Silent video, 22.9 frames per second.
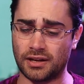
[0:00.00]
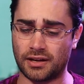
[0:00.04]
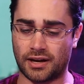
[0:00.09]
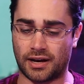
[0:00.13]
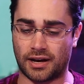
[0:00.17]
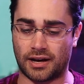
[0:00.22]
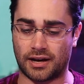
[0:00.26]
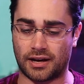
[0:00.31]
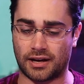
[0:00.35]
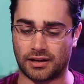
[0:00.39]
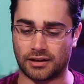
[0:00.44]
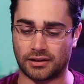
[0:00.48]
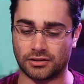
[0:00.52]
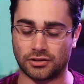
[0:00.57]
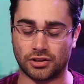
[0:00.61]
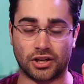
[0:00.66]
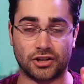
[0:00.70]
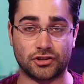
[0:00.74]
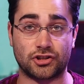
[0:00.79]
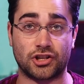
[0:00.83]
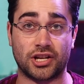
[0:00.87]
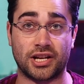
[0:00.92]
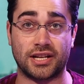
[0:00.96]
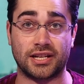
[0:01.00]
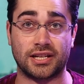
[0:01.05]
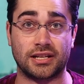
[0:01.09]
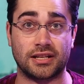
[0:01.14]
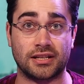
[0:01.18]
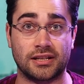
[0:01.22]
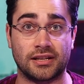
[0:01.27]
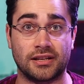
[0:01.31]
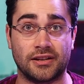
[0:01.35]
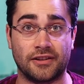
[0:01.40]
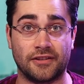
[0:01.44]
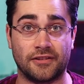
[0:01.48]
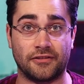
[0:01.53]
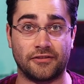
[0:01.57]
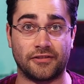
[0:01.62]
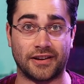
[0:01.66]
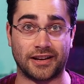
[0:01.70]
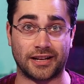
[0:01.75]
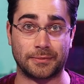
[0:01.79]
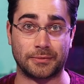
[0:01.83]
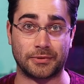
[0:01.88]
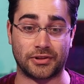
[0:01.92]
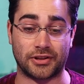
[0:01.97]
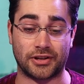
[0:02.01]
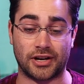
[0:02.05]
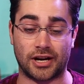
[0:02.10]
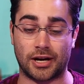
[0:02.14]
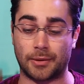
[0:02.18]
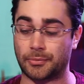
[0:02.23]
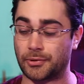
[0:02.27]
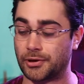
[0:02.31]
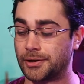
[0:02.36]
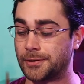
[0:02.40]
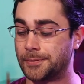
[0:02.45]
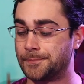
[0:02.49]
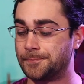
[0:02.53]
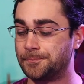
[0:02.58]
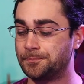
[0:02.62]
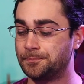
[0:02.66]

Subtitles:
Lon Chaney Phantom of the Opera,